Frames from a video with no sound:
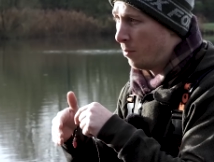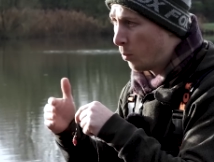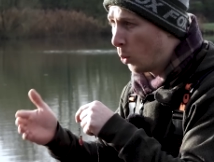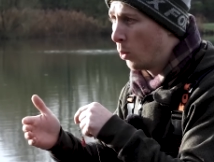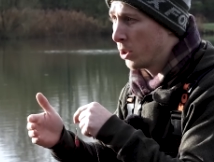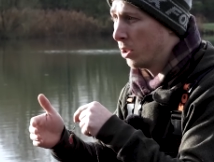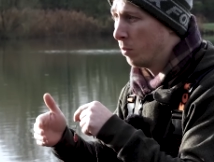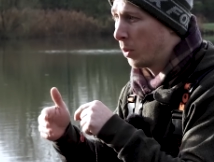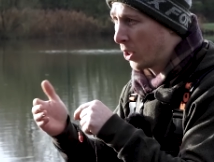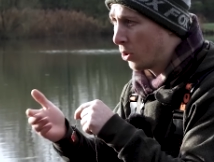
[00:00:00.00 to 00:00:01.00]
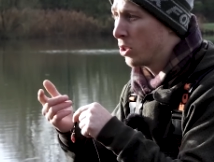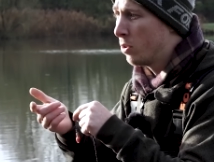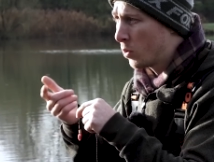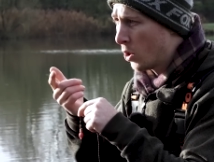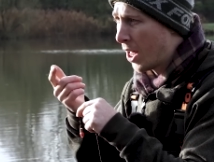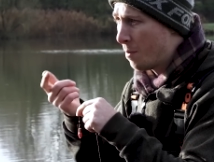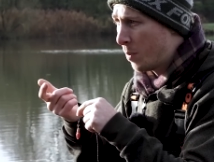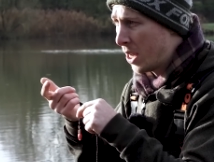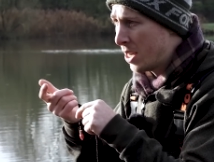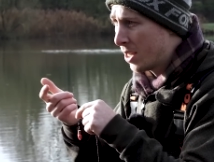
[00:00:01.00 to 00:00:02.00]
important because you've got that
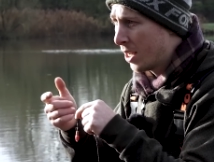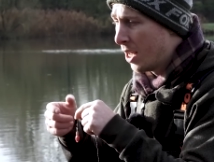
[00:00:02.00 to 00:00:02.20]
beak,